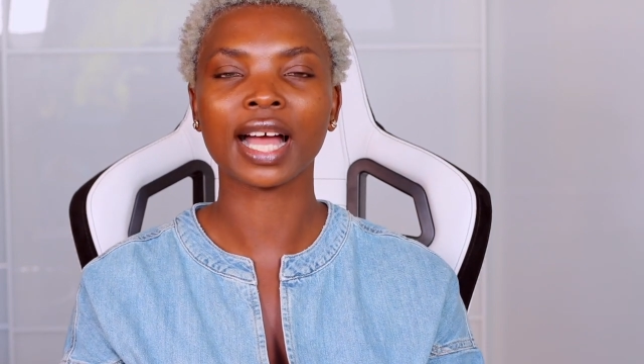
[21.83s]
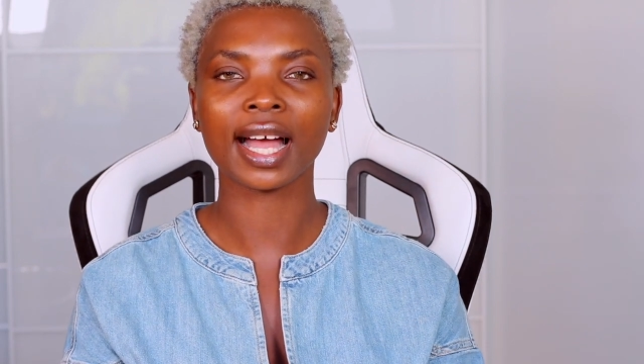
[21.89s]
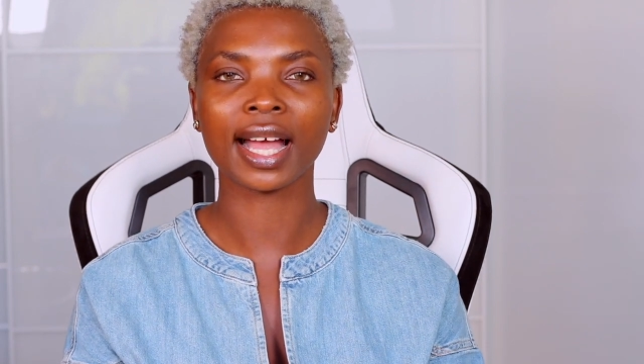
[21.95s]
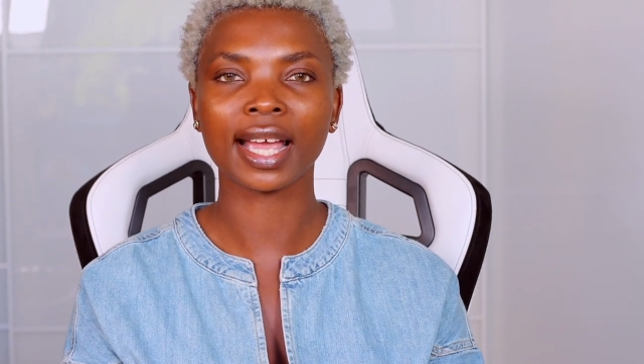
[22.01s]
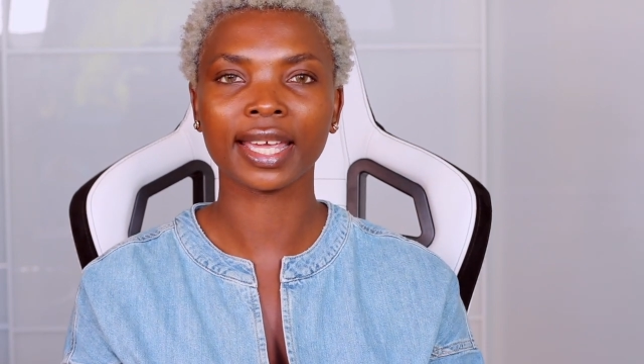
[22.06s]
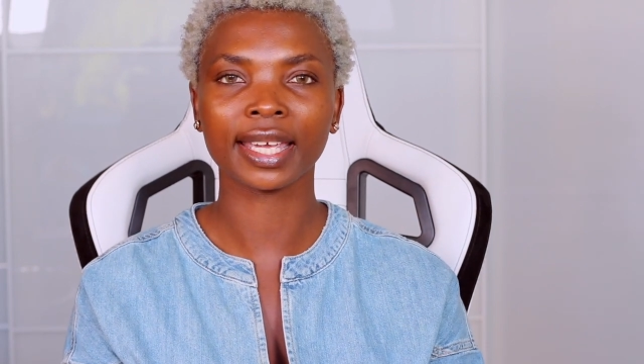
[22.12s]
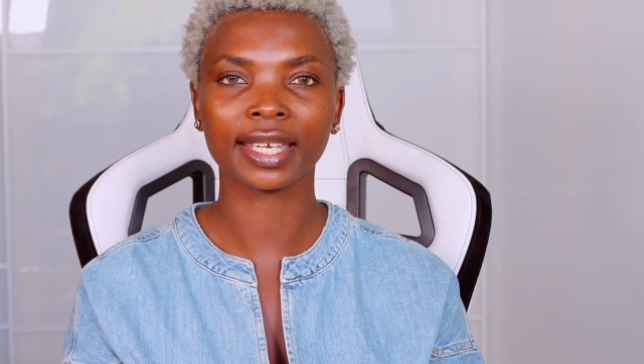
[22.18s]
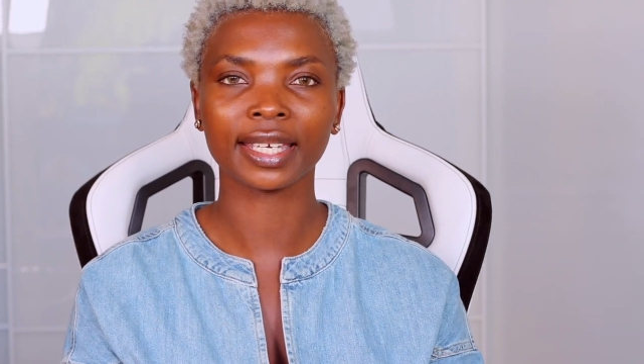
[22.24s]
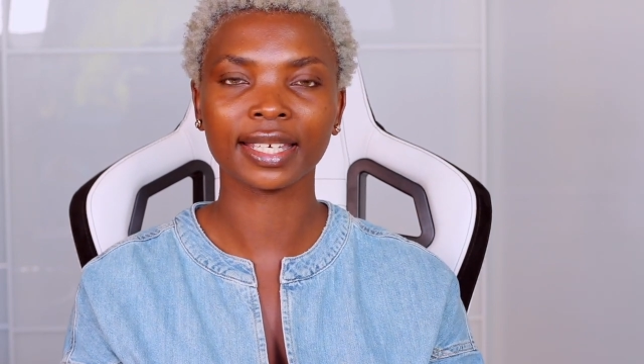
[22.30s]

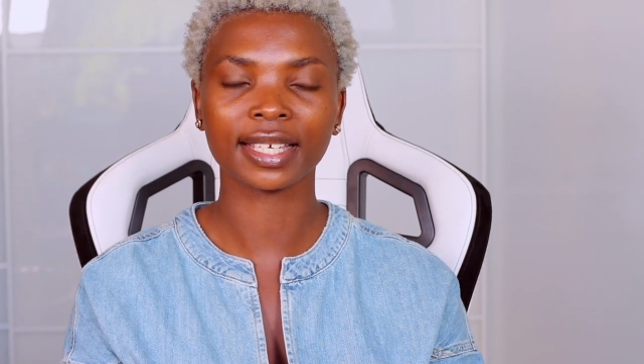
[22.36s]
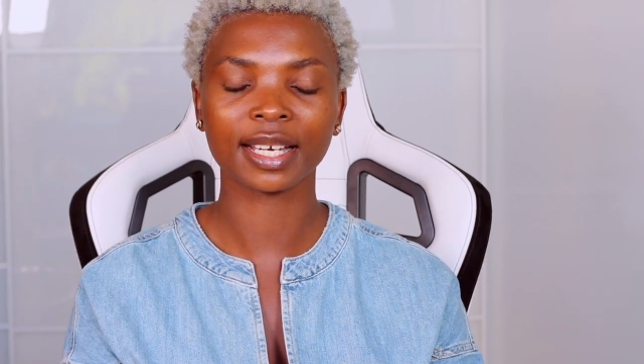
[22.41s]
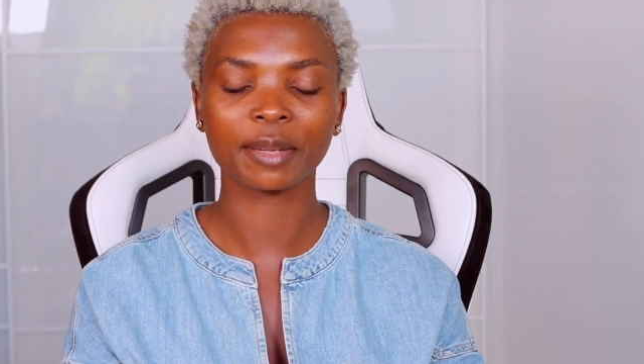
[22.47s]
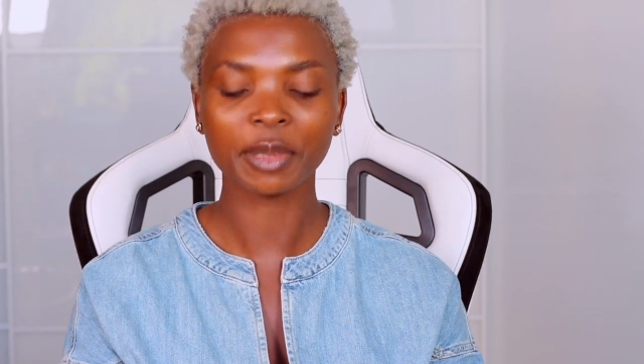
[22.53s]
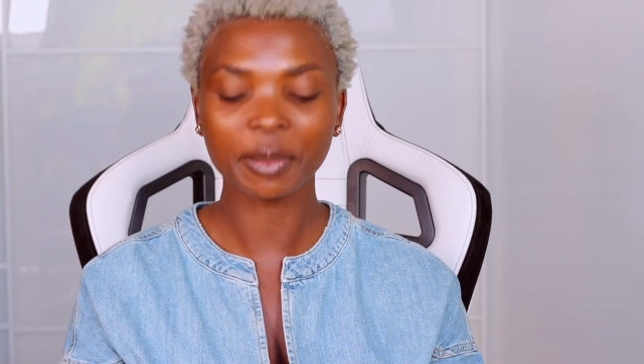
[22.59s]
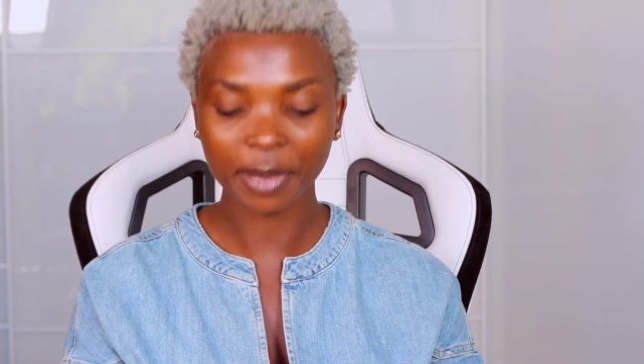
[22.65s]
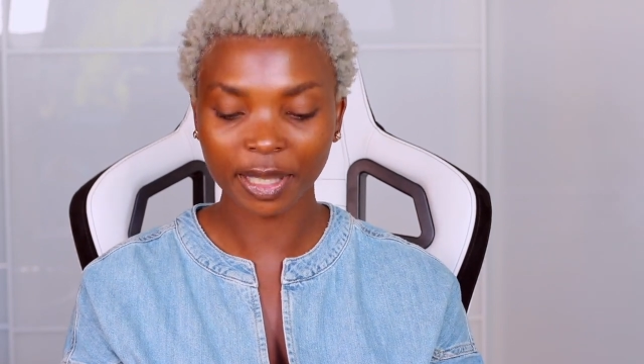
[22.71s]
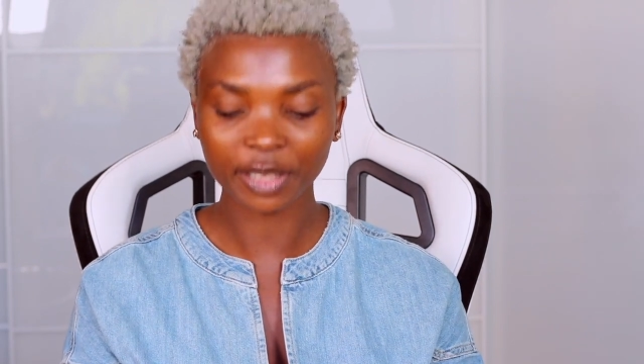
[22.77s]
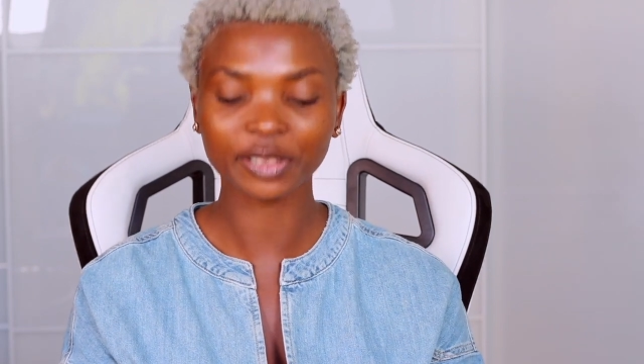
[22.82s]
I am
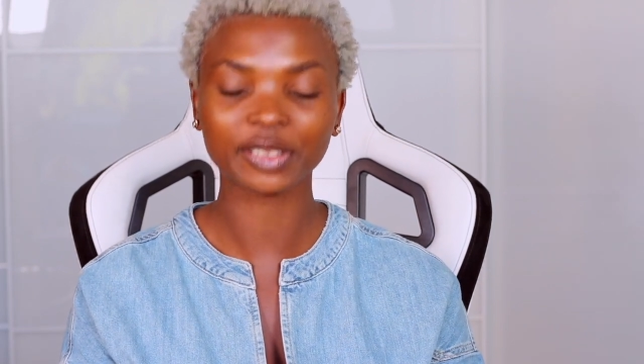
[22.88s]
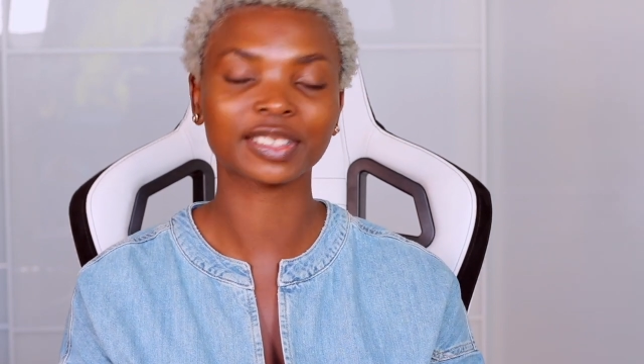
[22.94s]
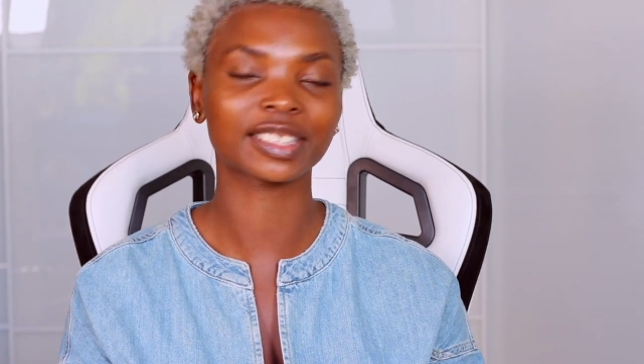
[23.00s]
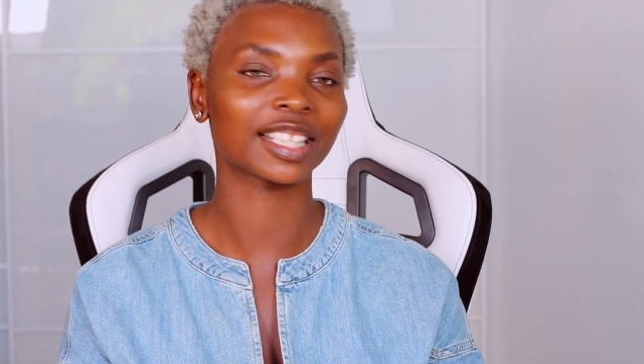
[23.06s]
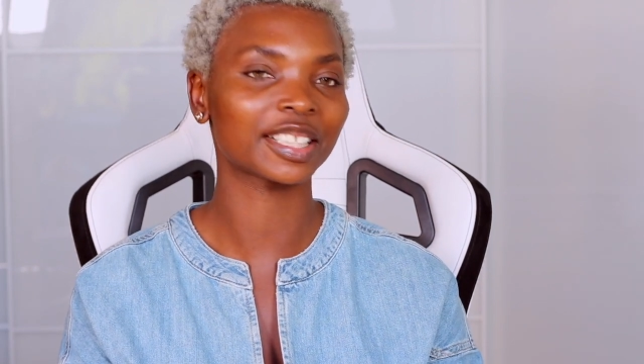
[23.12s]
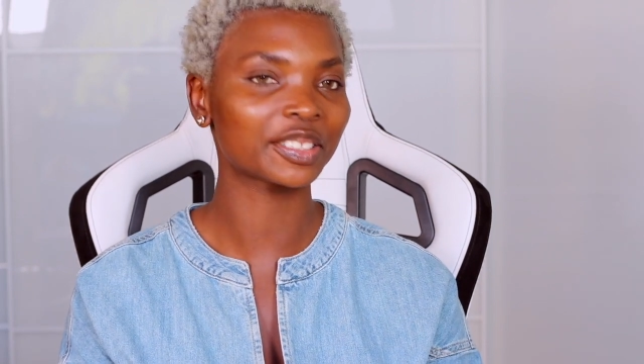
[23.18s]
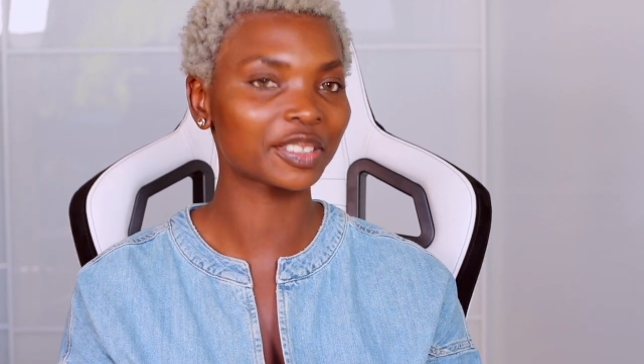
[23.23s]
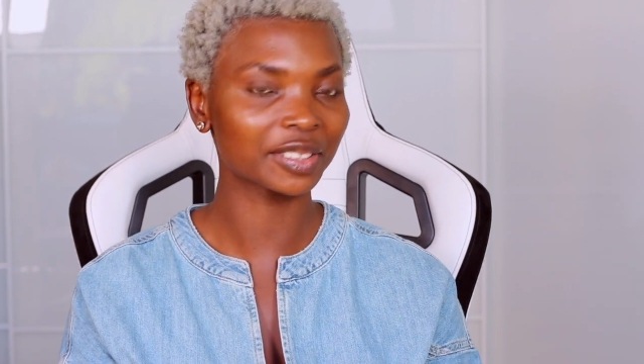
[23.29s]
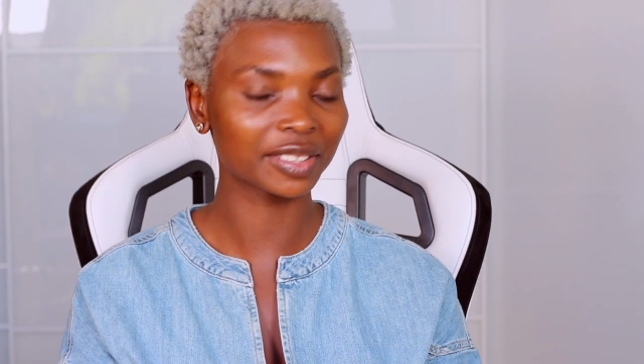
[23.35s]
about to
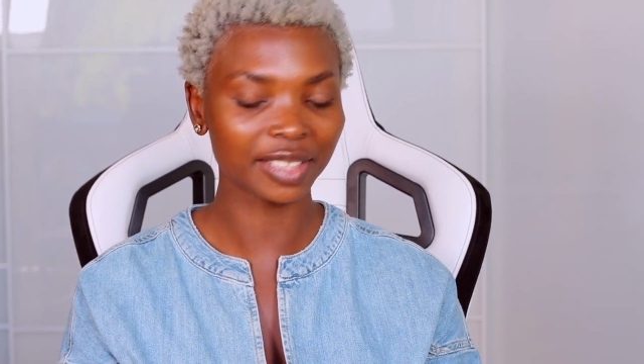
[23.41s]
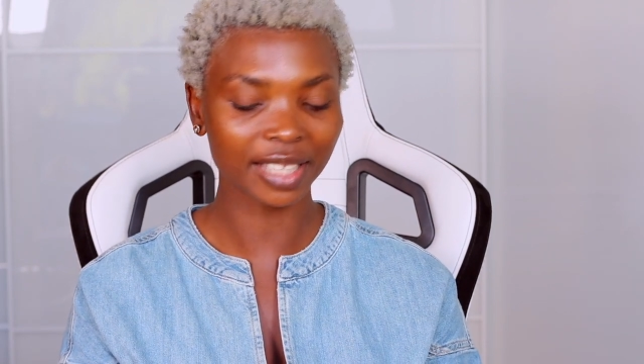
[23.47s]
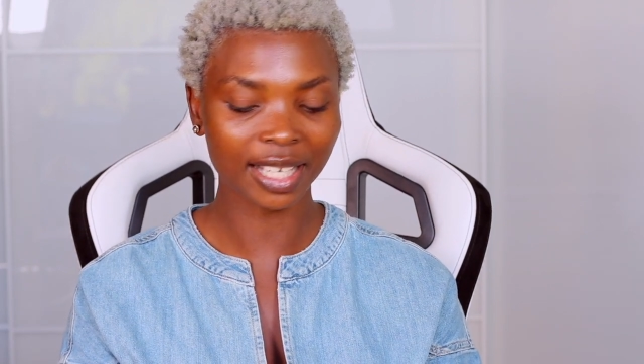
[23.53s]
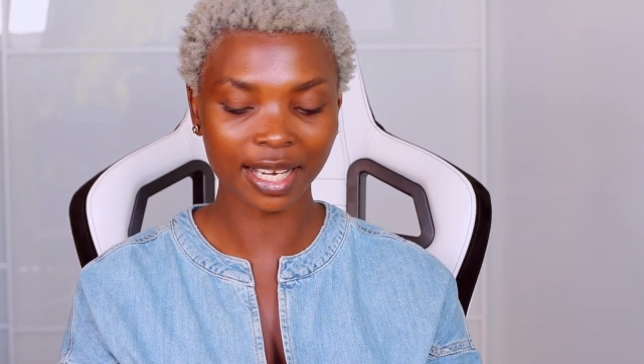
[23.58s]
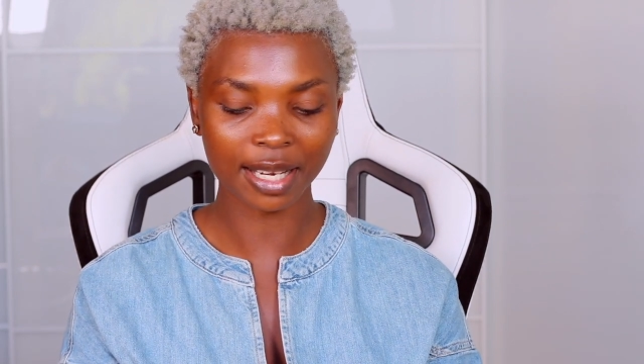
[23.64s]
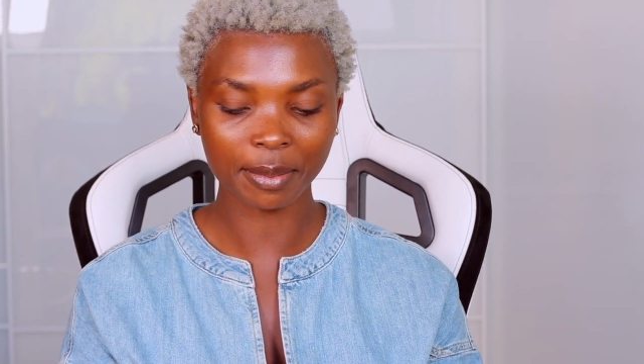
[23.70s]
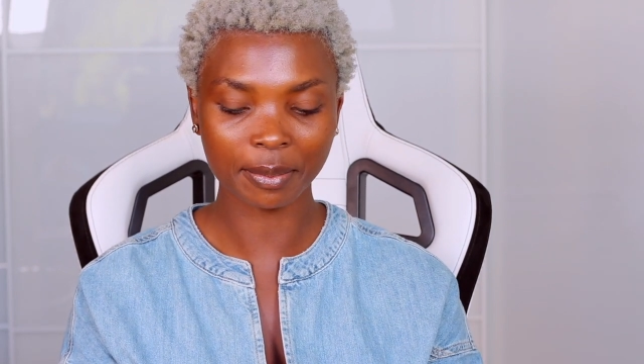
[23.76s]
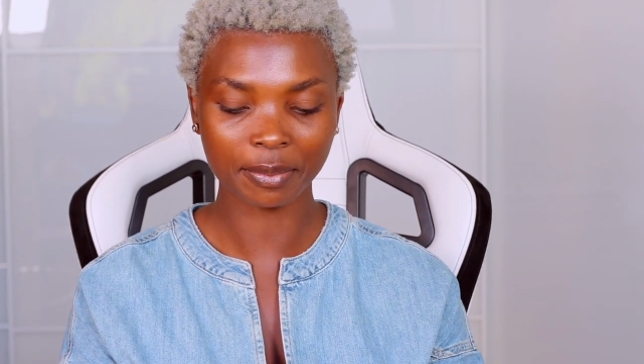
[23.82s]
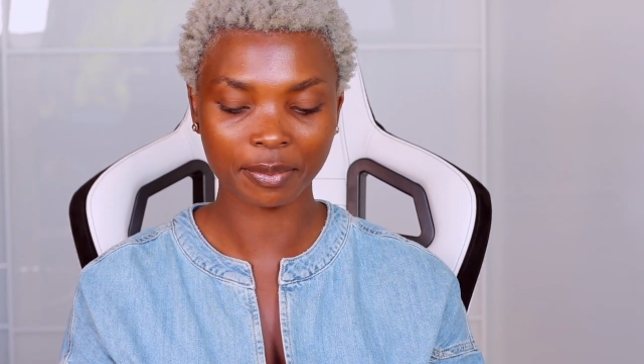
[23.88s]
start
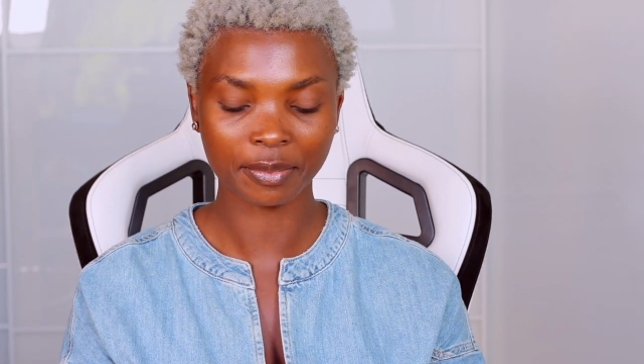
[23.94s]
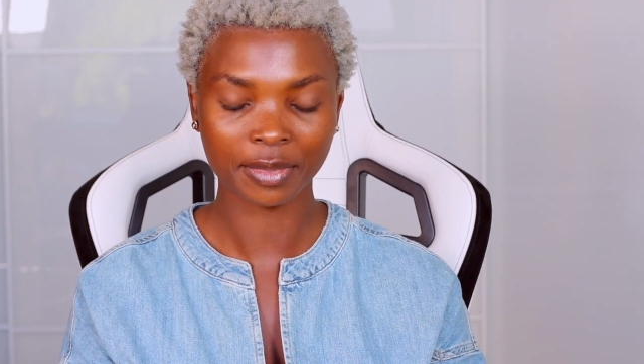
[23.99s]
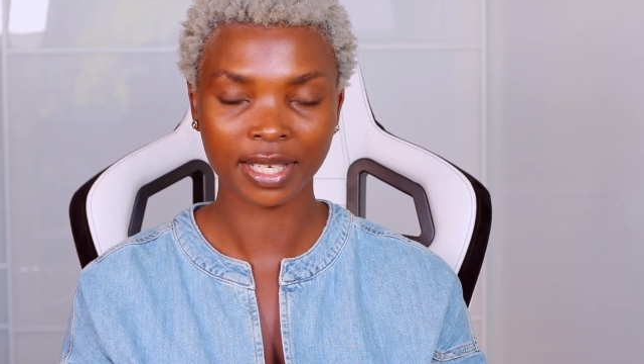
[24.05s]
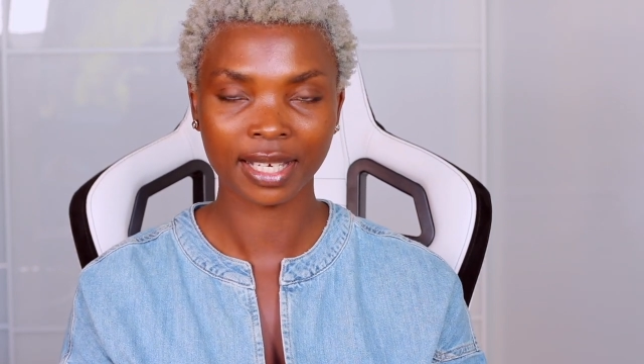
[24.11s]
um,